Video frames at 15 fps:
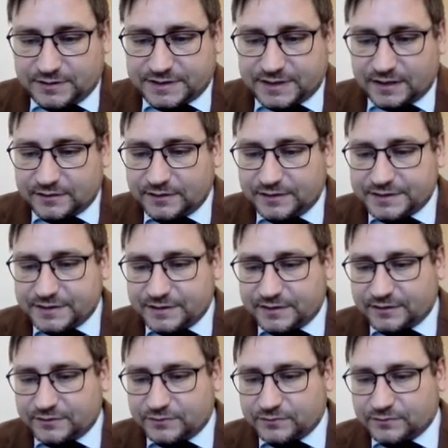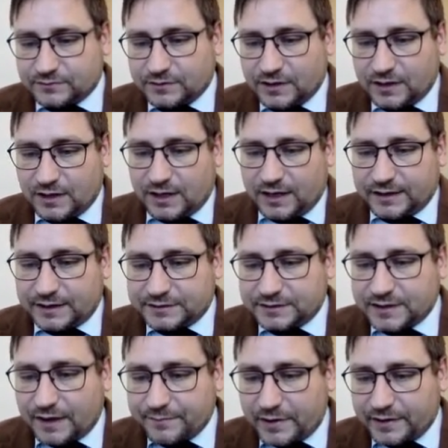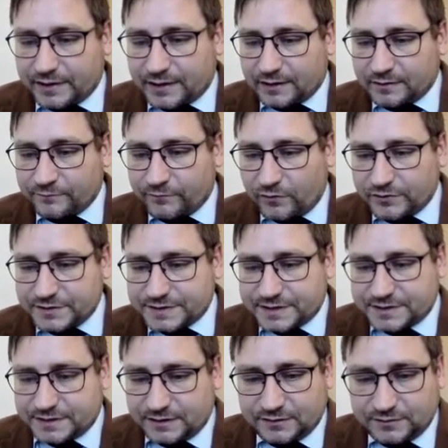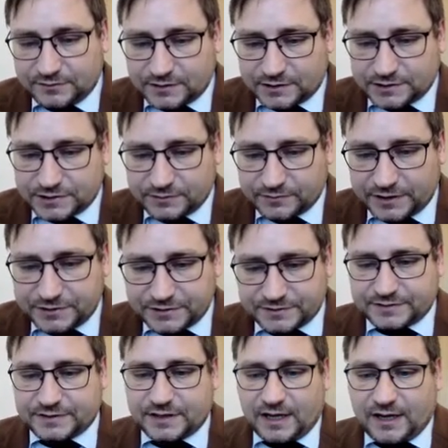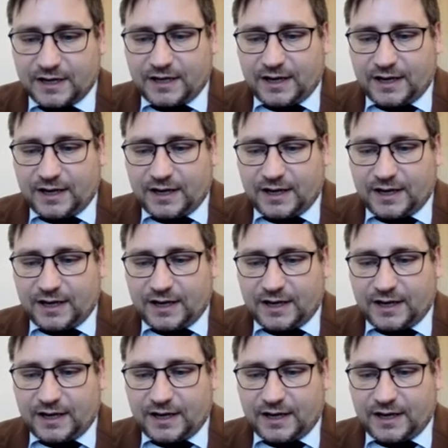start listening to Latin American voices in international relations.